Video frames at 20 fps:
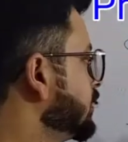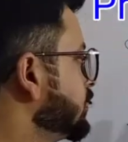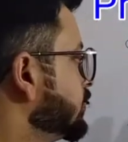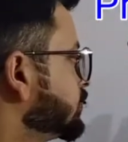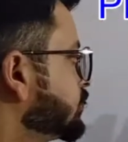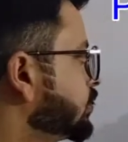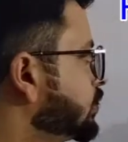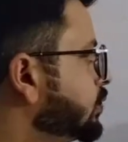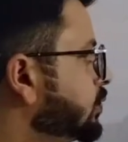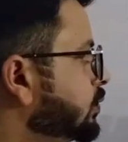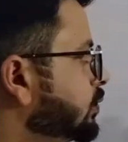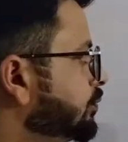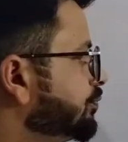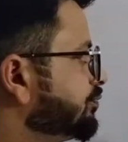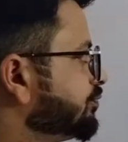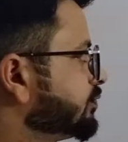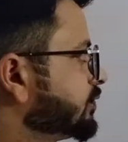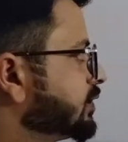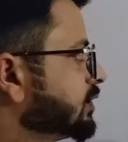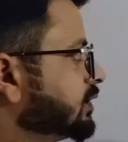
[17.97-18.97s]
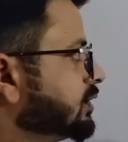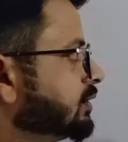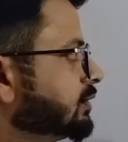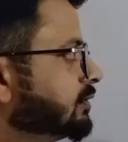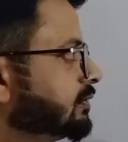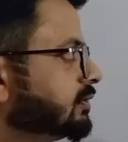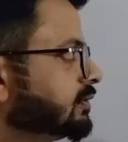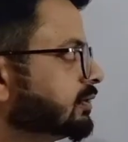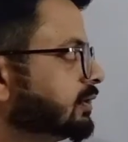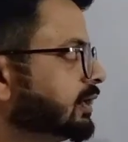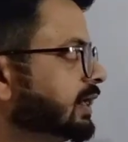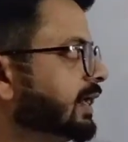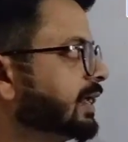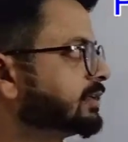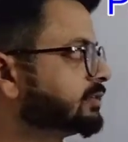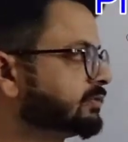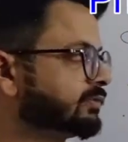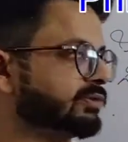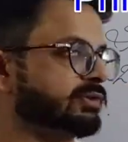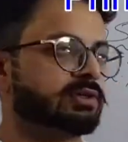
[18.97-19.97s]
So,
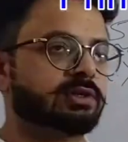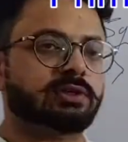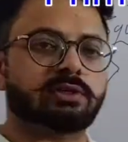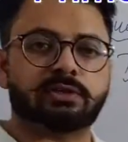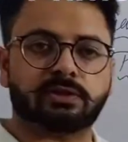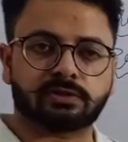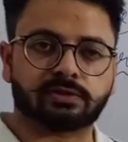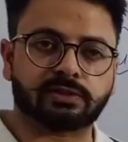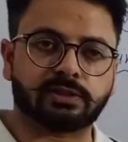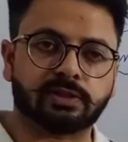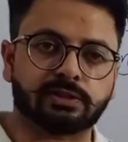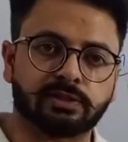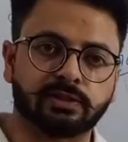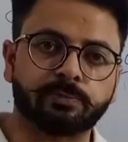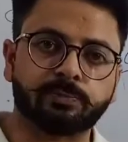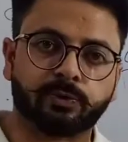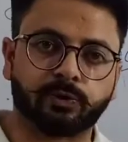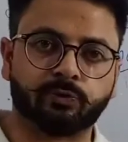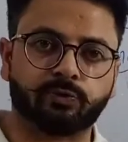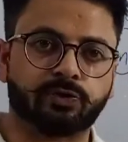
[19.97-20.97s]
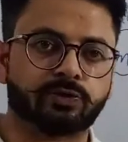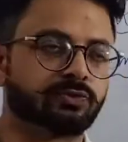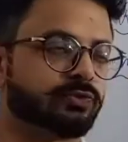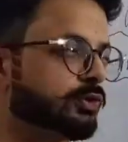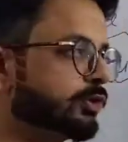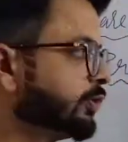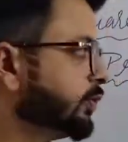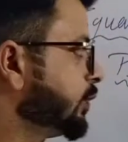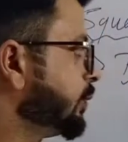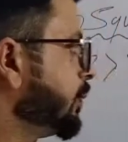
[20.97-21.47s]
as we discussed in previous video